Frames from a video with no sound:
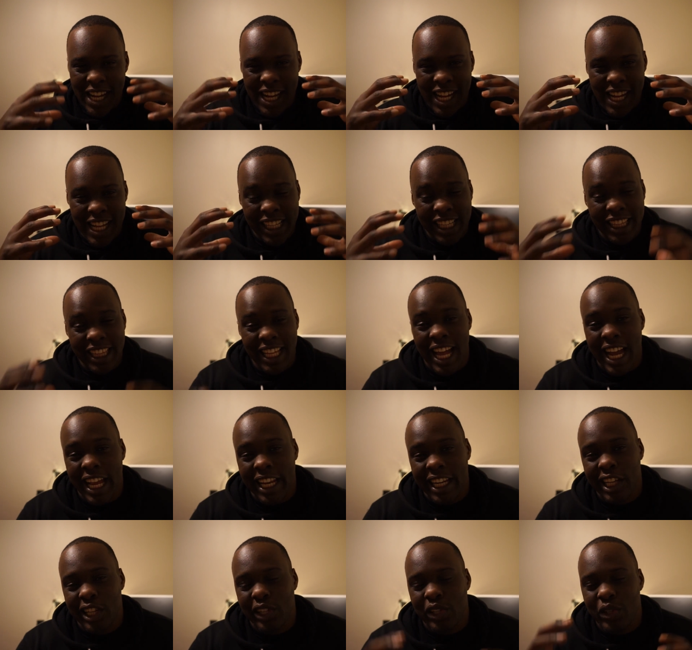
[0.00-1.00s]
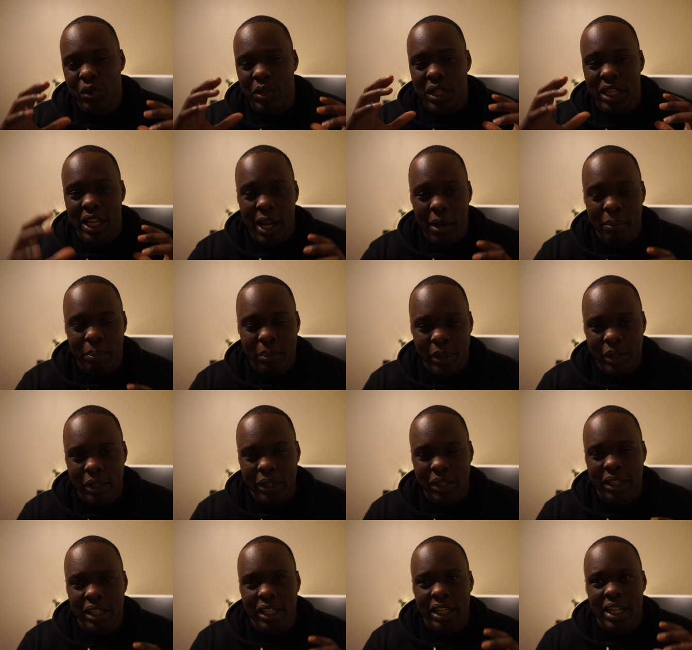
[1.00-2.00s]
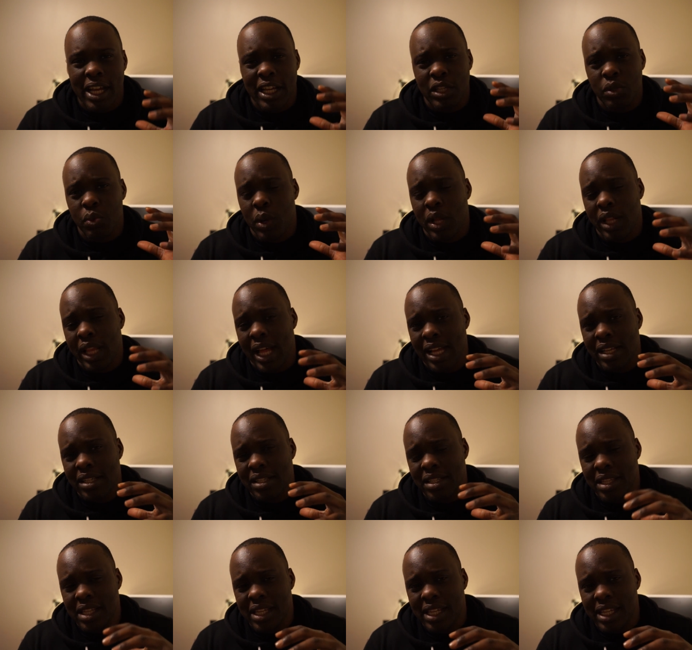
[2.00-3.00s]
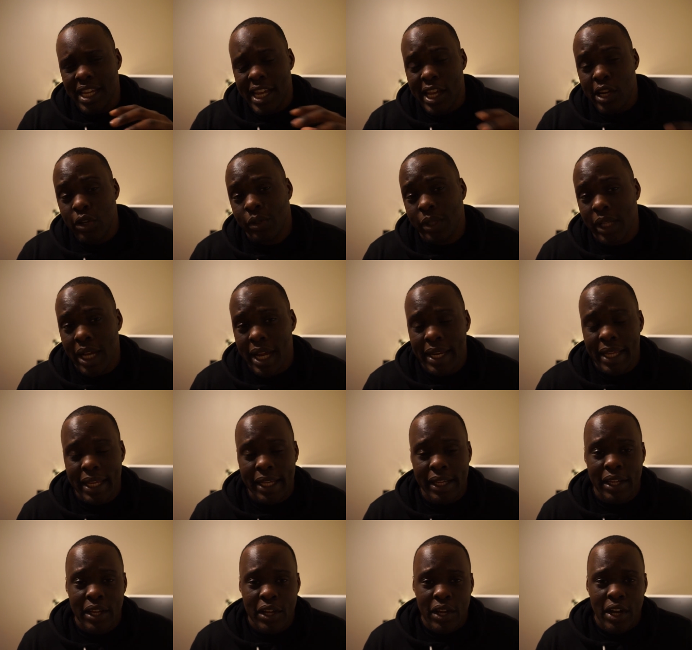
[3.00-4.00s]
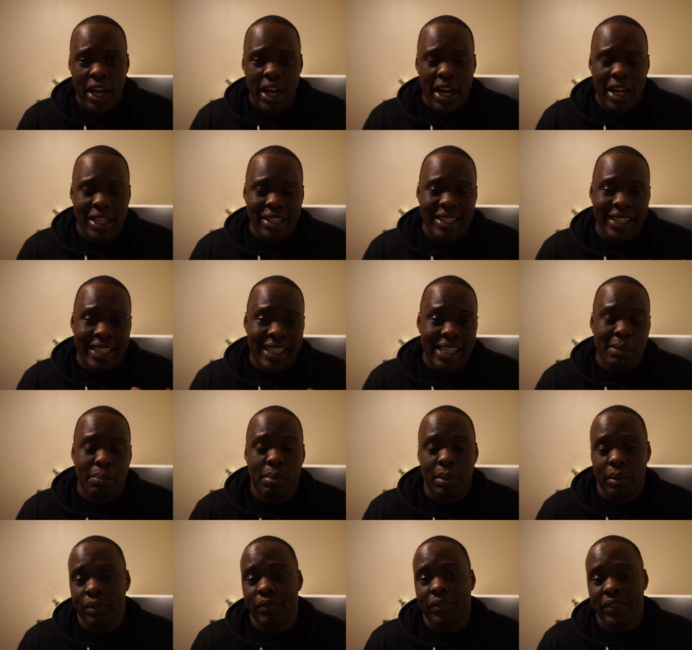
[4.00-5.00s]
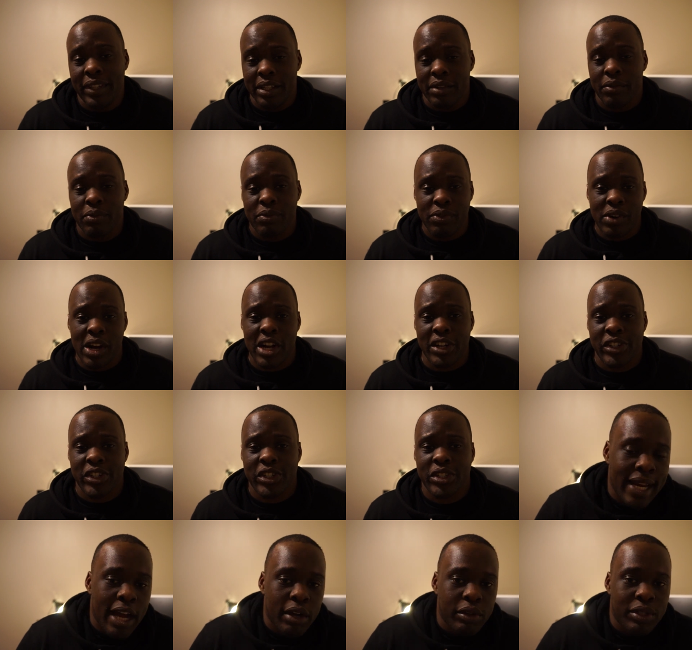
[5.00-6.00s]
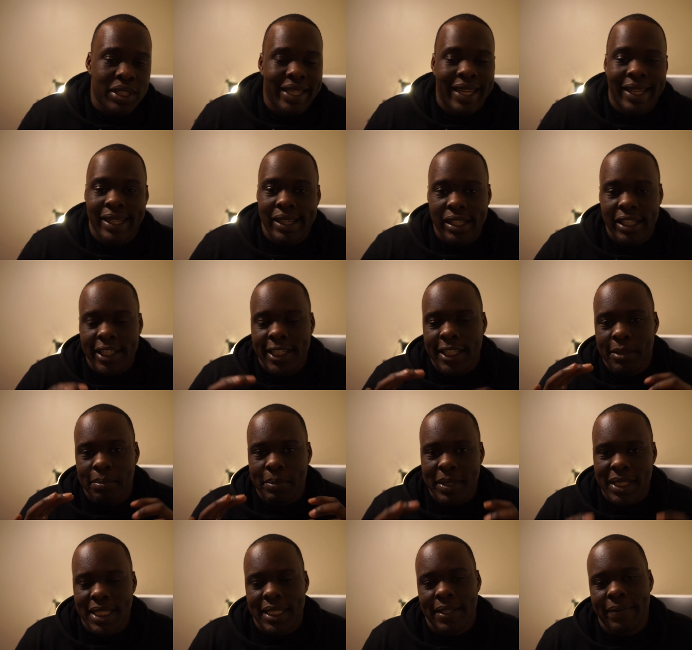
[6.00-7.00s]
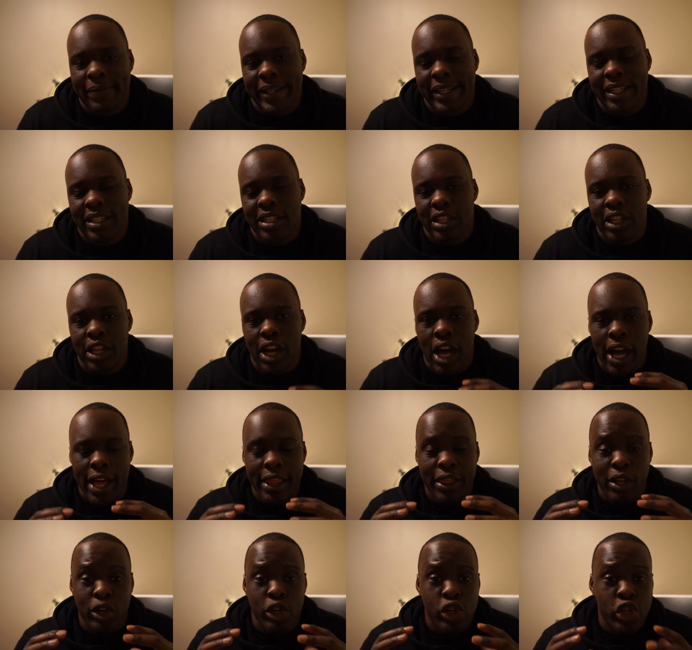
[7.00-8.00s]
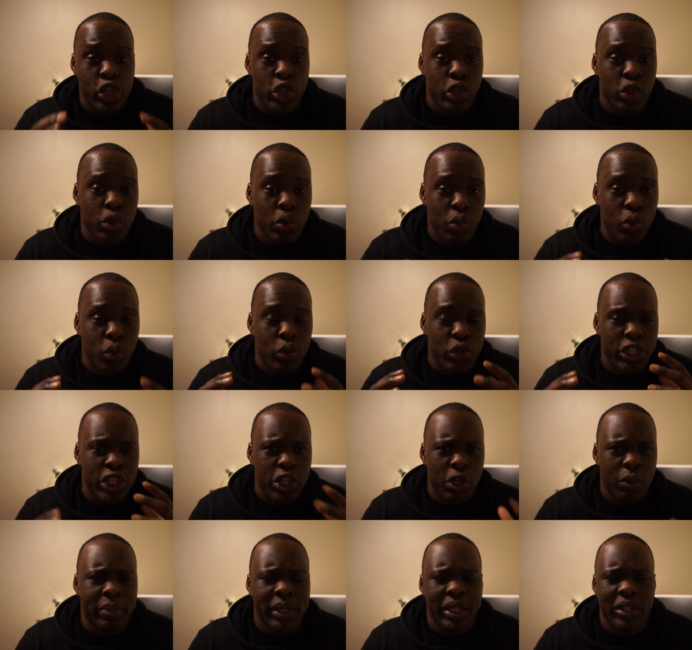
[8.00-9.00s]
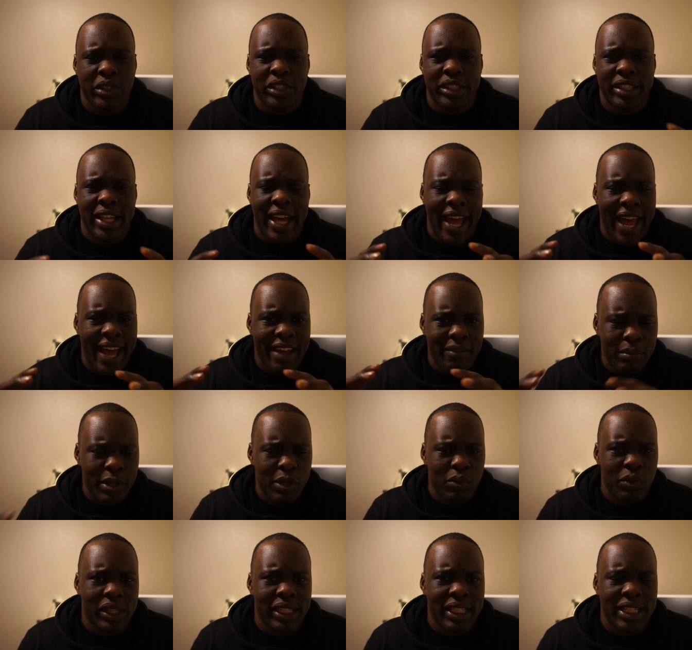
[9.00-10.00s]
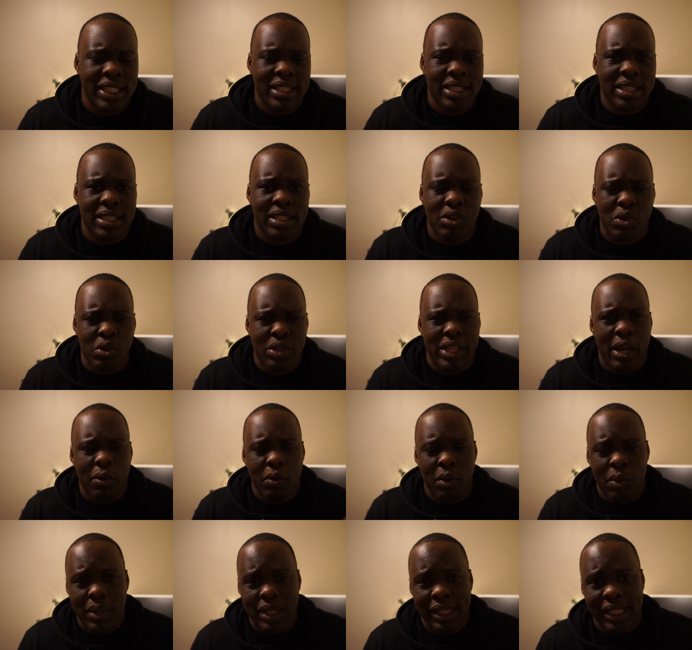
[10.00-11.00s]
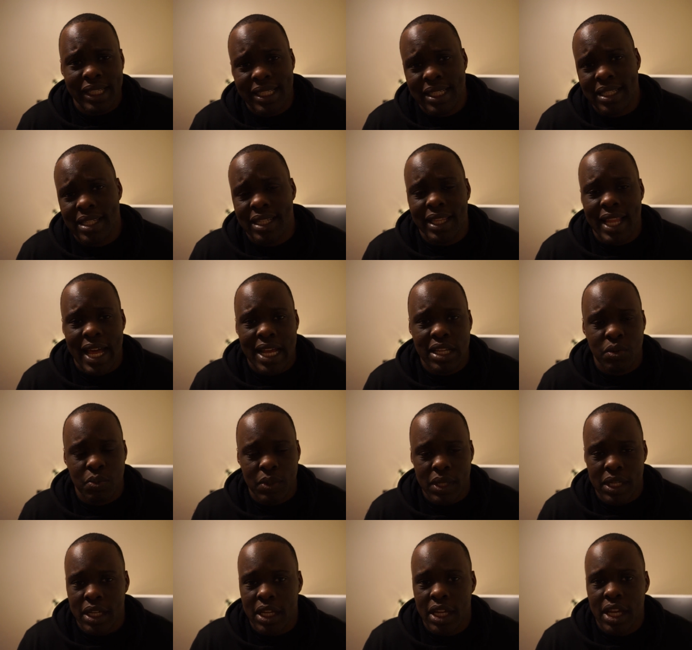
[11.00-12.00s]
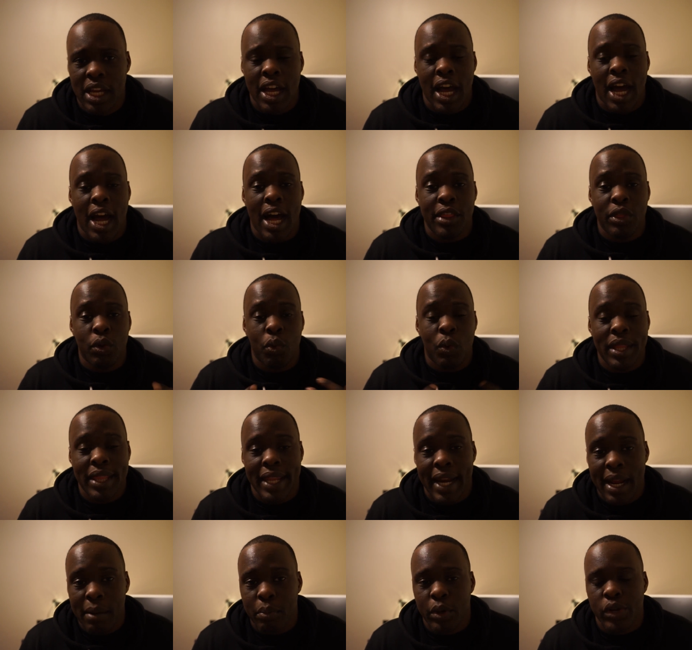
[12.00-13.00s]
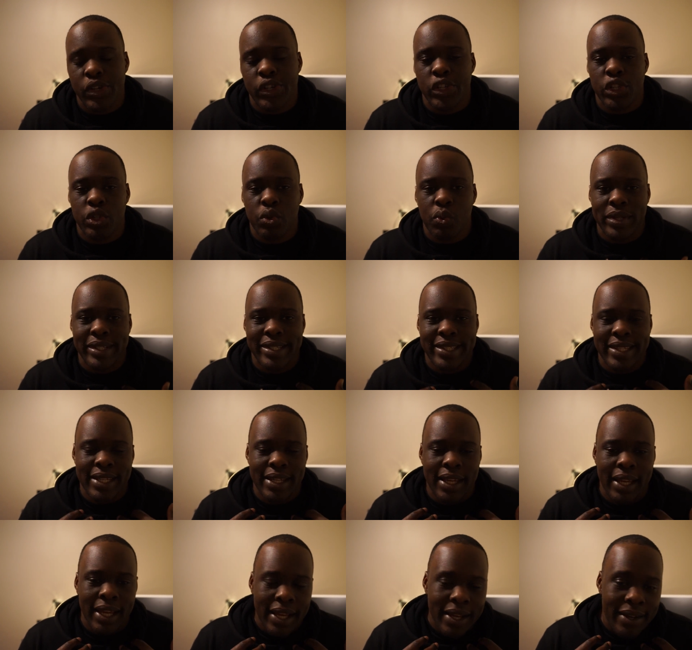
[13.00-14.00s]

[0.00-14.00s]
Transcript: Uh, lining to the upper as well as the inner lining uh, to keep your feet fresh. Now, to get into specifics, uh, there are two Chill Pills that have been released, or that were released last week. Uh, the one that I purchased was the